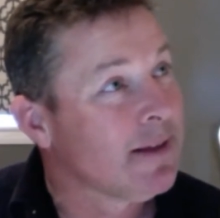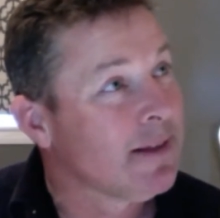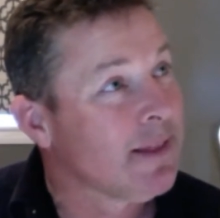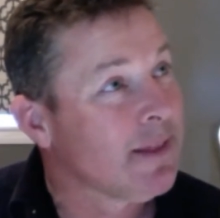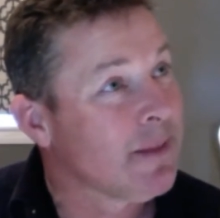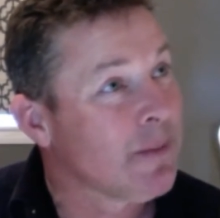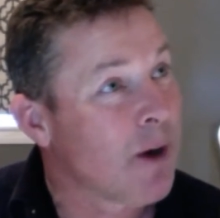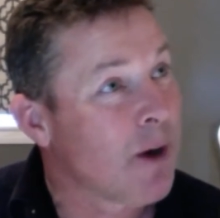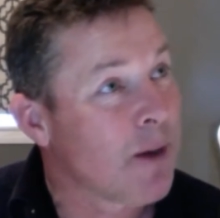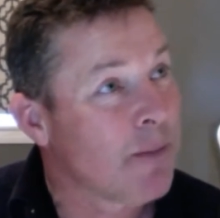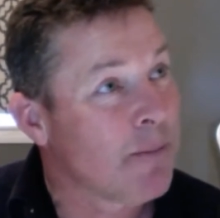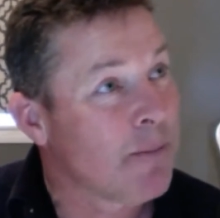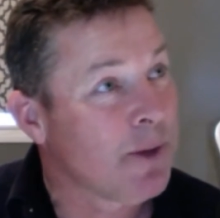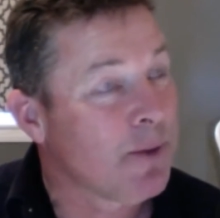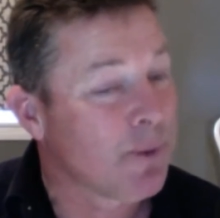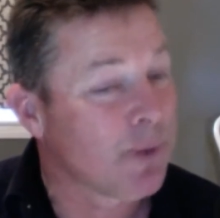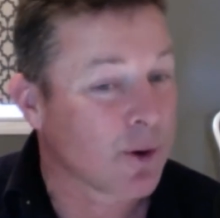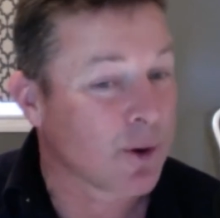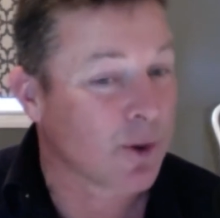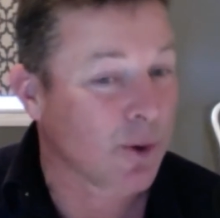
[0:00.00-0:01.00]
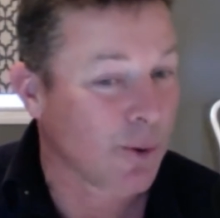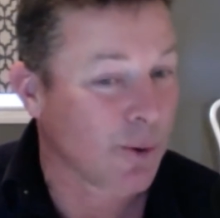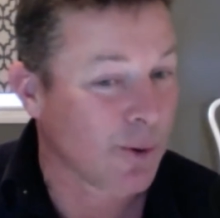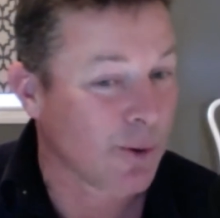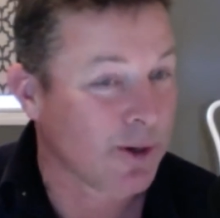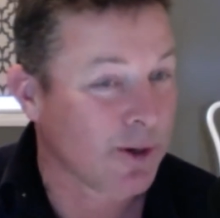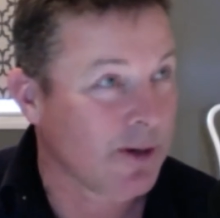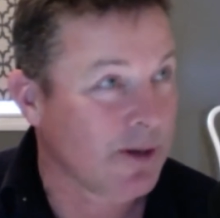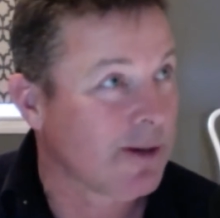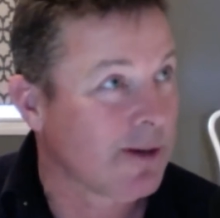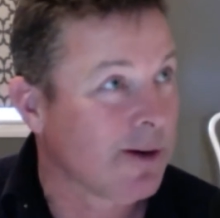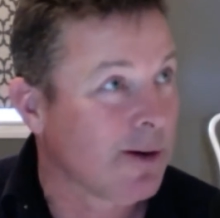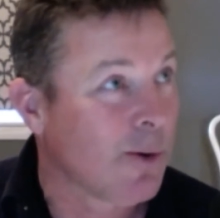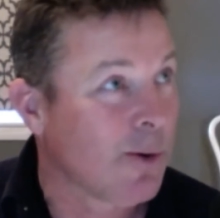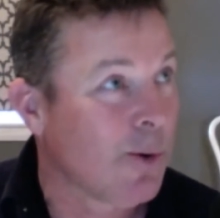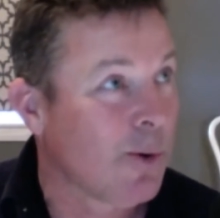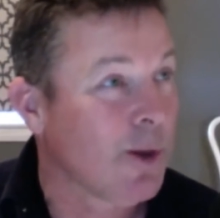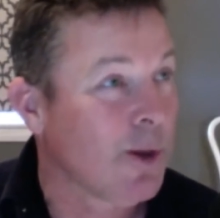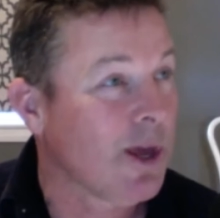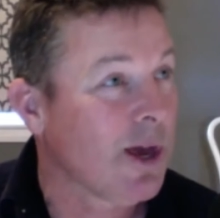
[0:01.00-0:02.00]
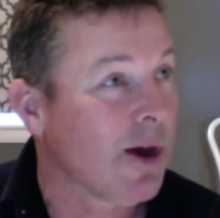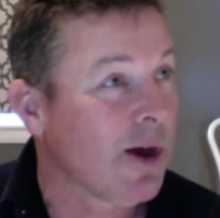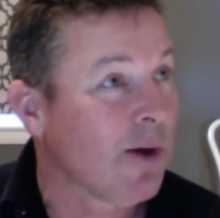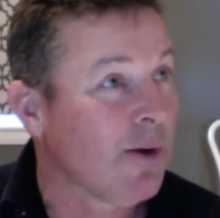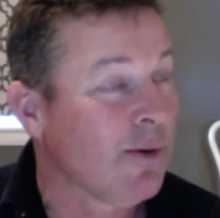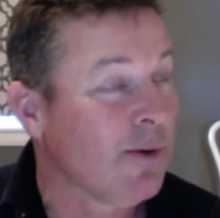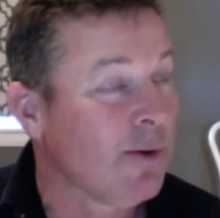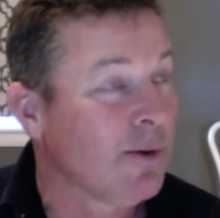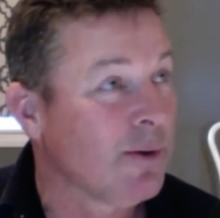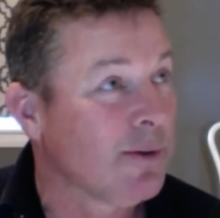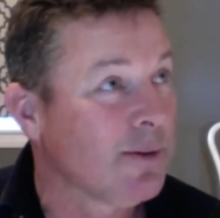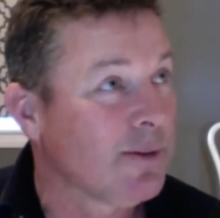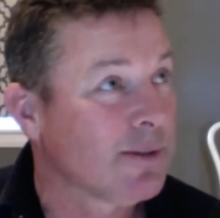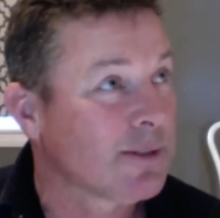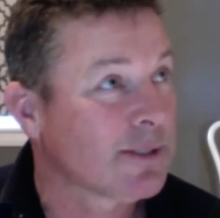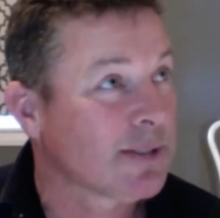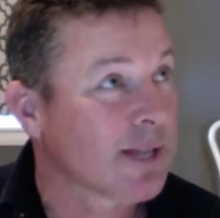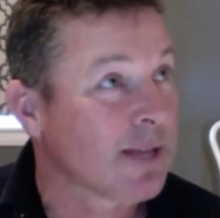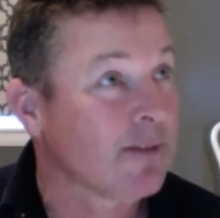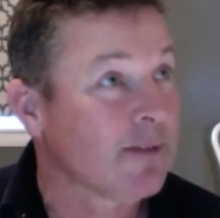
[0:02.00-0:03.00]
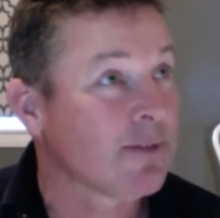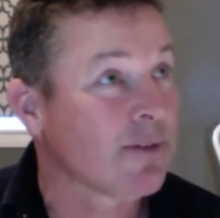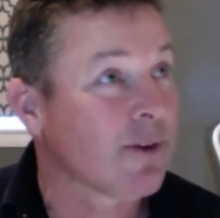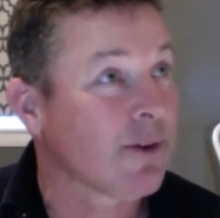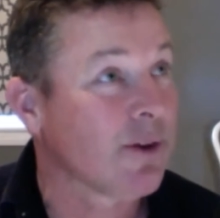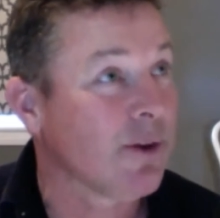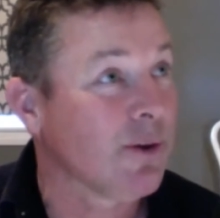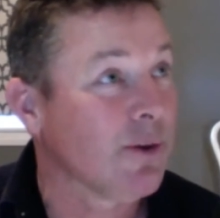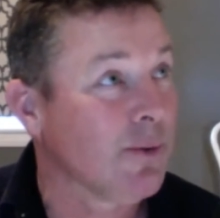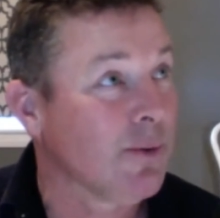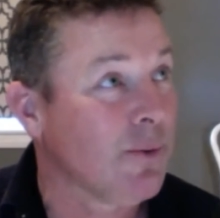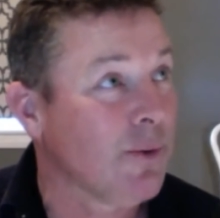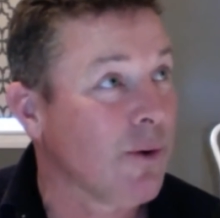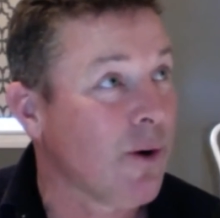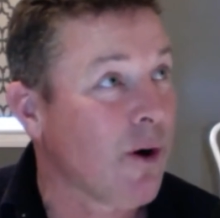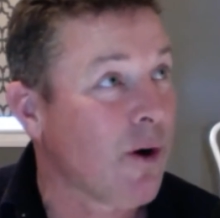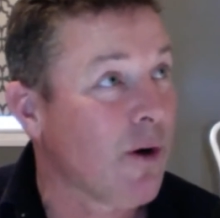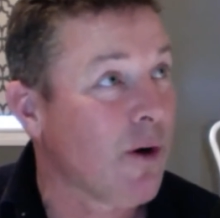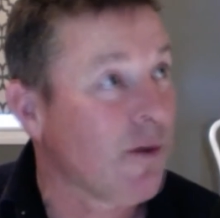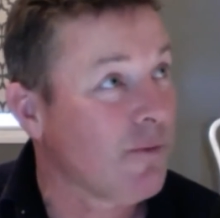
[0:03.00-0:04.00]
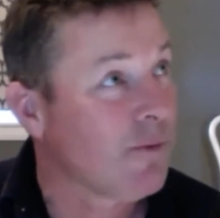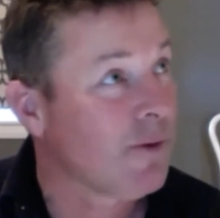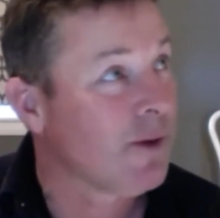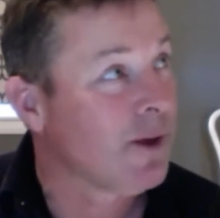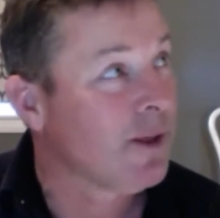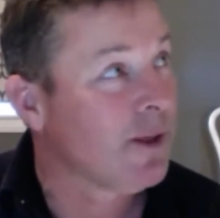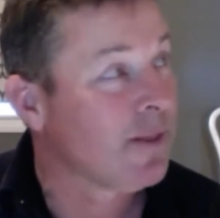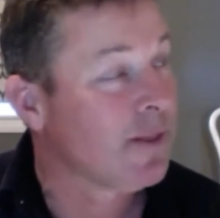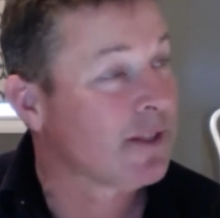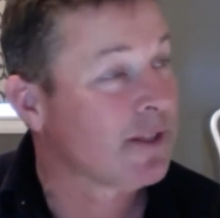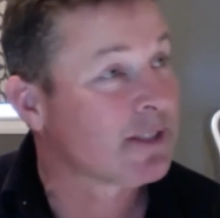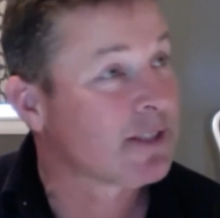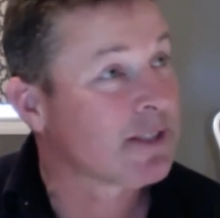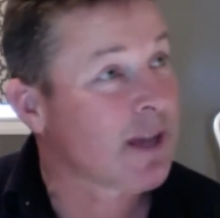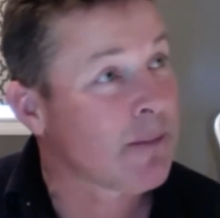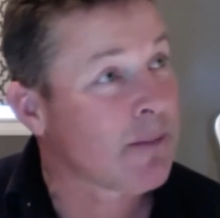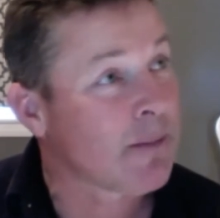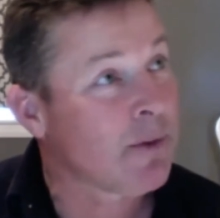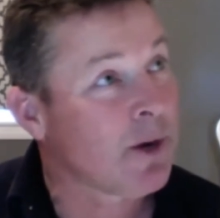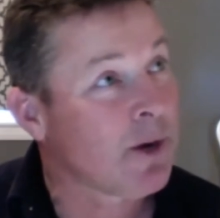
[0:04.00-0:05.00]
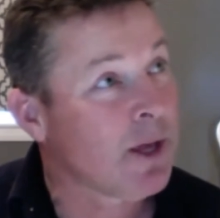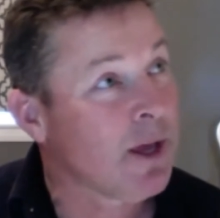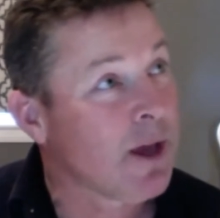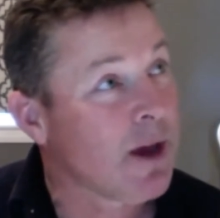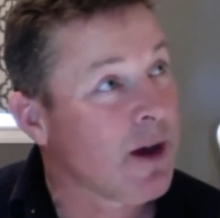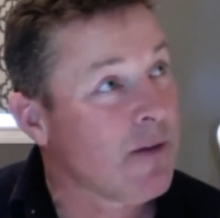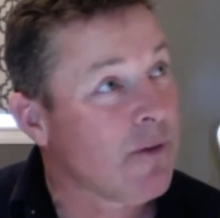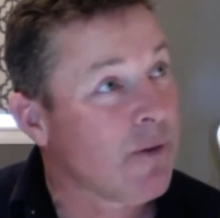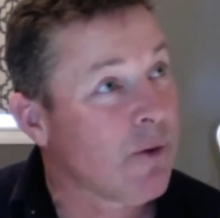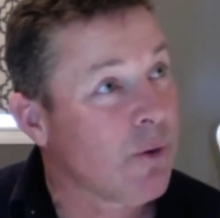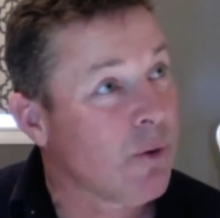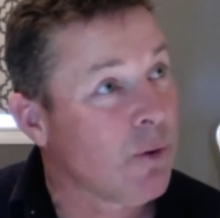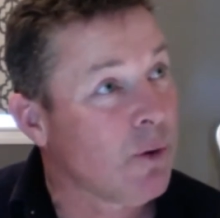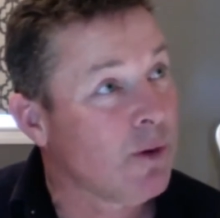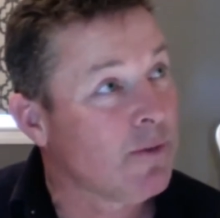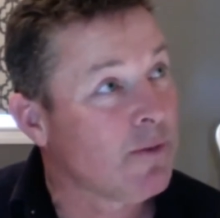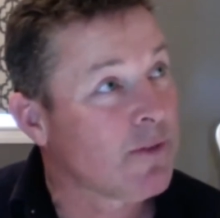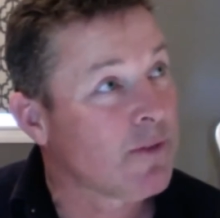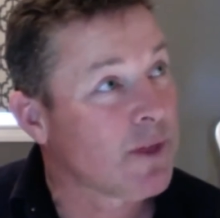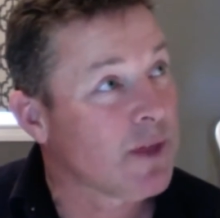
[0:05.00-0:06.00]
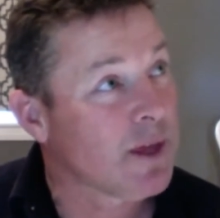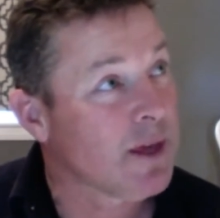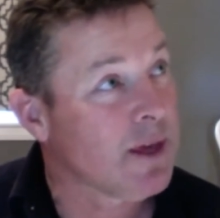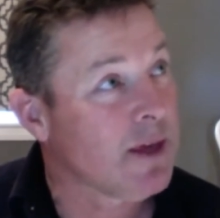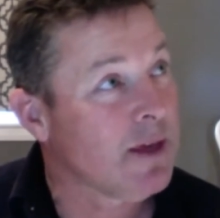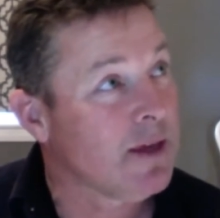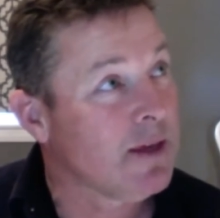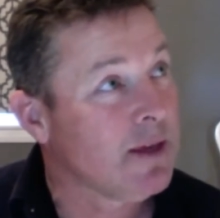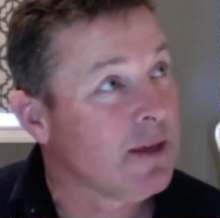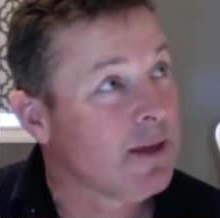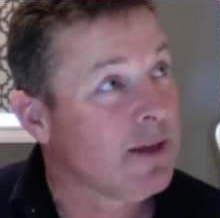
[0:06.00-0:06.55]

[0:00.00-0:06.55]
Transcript: There might be a recorded audio sent to you of the summary of all of the